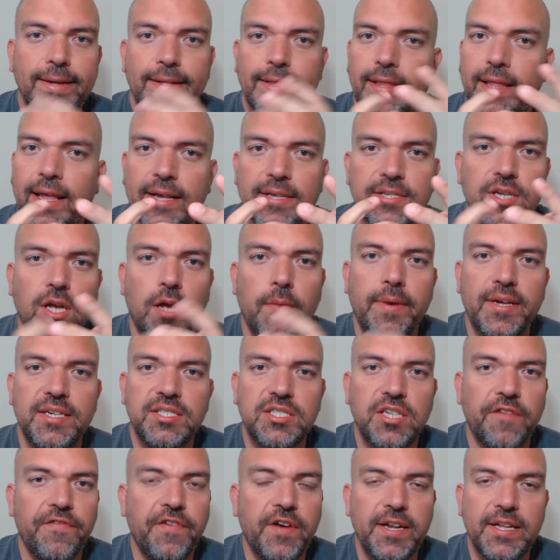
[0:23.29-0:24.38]
Likes all my
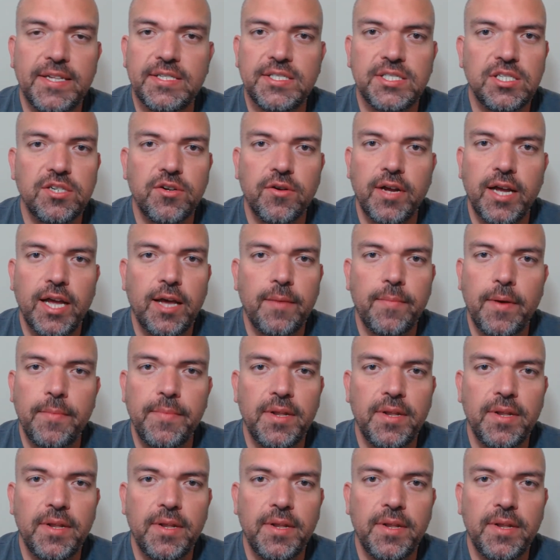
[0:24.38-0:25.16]
stuff on Instagram.